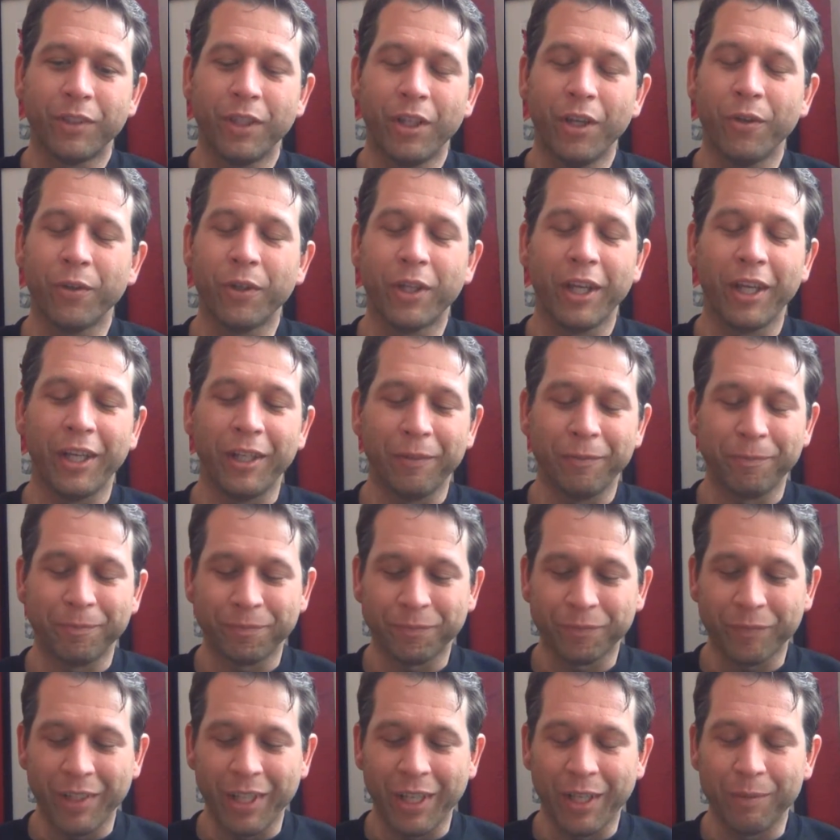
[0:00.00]
okay,
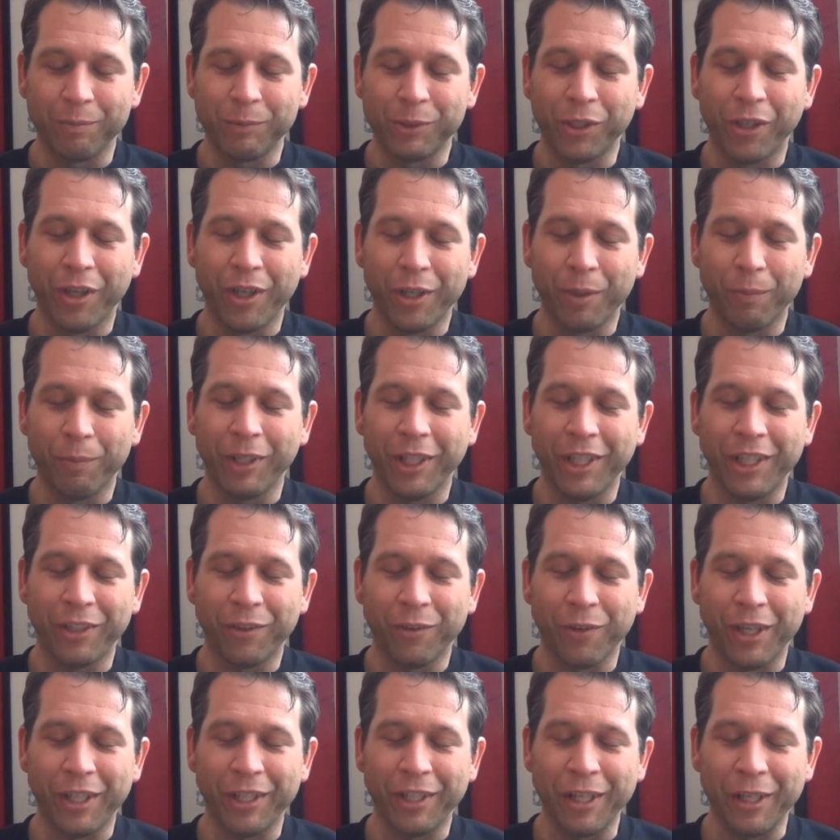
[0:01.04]
I'm drawing a blank
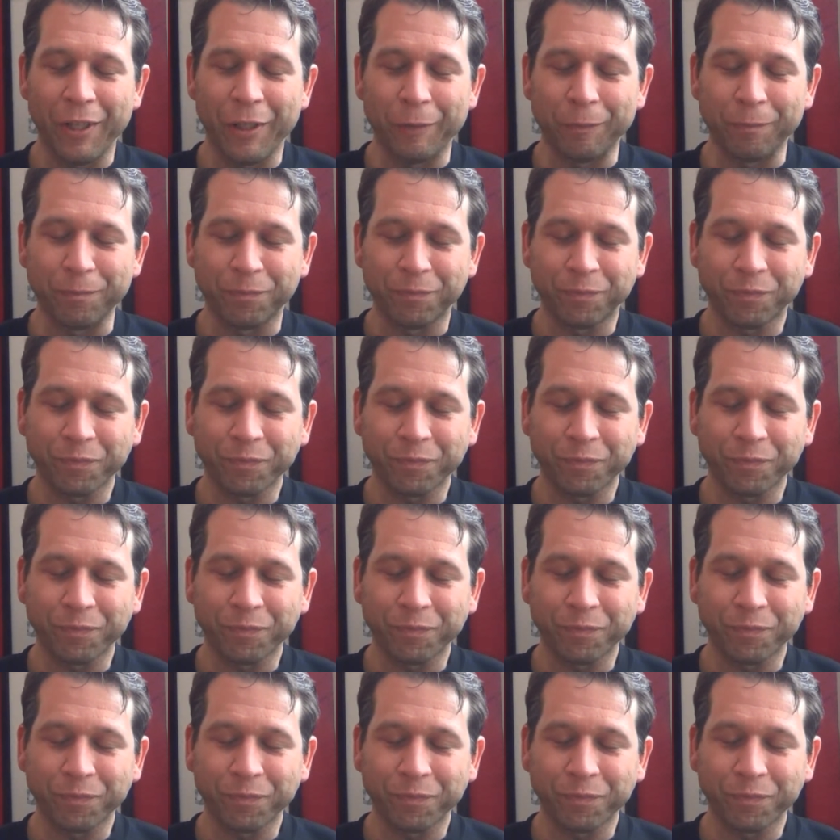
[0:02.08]
right now.